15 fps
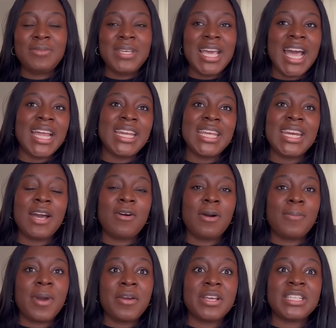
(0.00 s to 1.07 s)
We added our
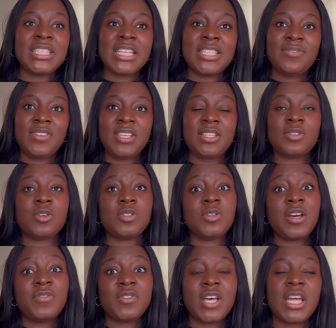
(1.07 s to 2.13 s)
marriage certificate because you
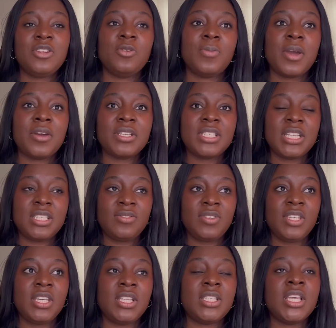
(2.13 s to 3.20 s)
have to add your marriage
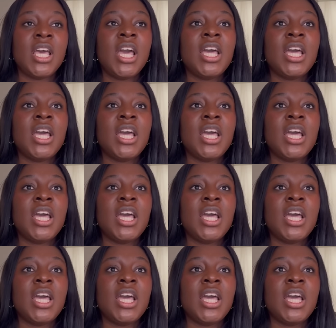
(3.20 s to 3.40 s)
certificate.